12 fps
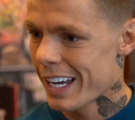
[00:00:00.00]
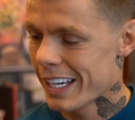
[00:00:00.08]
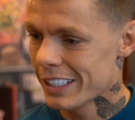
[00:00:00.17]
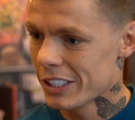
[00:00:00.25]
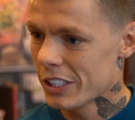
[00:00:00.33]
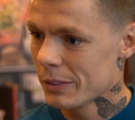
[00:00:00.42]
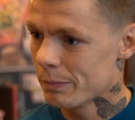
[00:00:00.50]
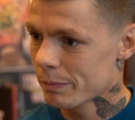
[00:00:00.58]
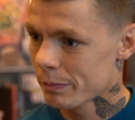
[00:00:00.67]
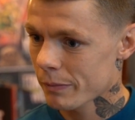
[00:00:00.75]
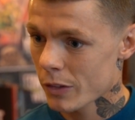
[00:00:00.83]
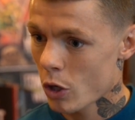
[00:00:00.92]
and um,
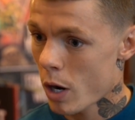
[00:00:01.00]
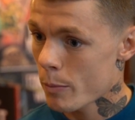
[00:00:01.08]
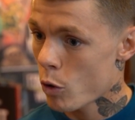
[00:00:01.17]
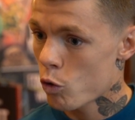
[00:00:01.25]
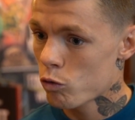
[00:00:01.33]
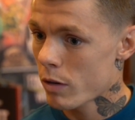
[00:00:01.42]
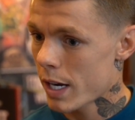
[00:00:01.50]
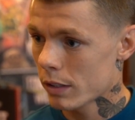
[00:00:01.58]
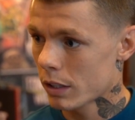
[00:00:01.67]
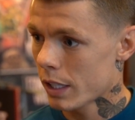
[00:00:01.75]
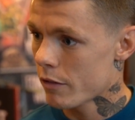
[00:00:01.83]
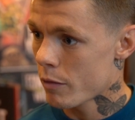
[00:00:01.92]
I'm all
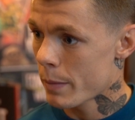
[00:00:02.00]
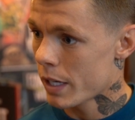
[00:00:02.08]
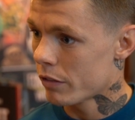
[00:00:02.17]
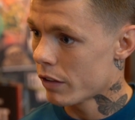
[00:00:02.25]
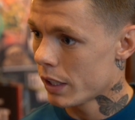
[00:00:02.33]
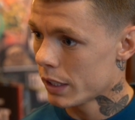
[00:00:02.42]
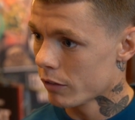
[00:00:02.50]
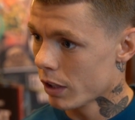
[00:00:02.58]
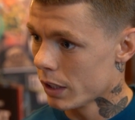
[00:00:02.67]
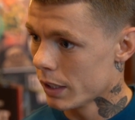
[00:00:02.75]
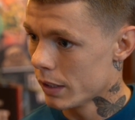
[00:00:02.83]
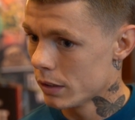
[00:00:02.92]
round an even better fighter
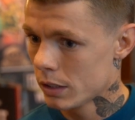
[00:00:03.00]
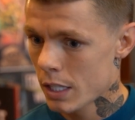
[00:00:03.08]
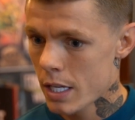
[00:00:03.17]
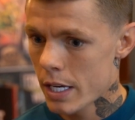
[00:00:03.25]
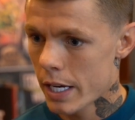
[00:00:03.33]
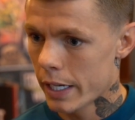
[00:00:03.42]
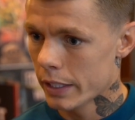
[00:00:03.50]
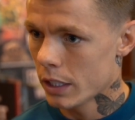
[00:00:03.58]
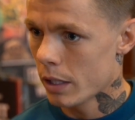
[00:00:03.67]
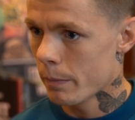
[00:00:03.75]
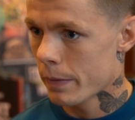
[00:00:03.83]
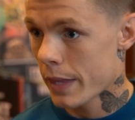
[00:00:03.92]
right now, and
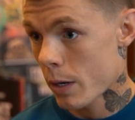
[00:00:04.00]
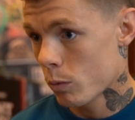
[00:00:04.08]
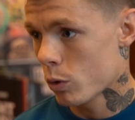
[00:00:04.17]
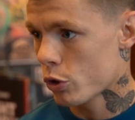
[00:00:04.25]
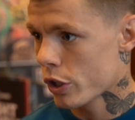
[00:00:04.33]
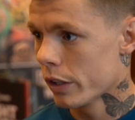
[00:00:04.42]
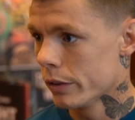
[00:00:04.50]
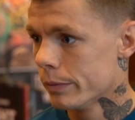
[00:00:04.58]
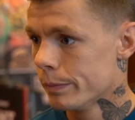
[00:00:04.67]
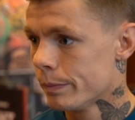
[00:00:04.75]
um, that will show.